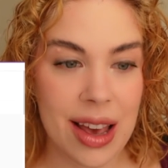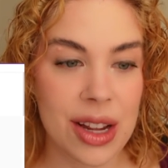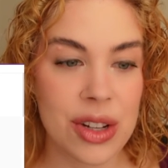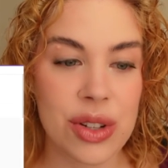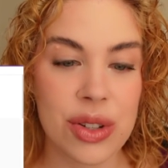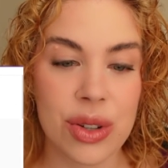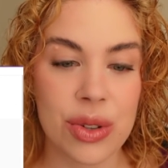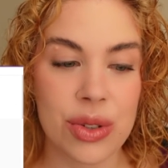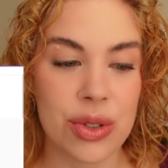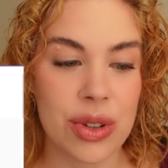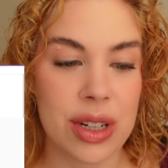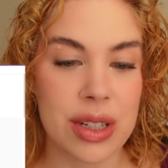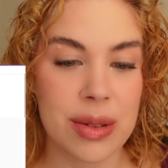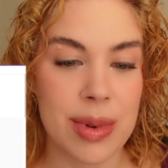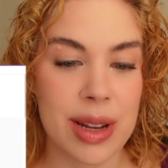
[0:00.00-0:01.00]
I just go
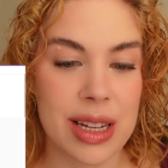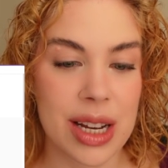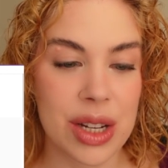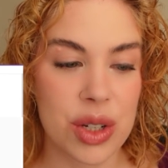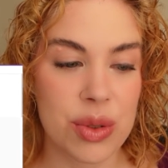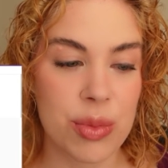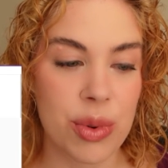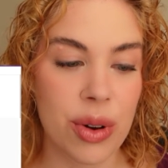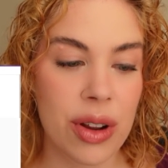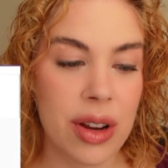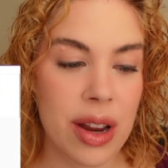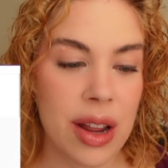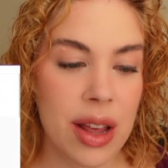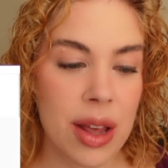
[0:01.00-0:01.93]
straight to my dashboard,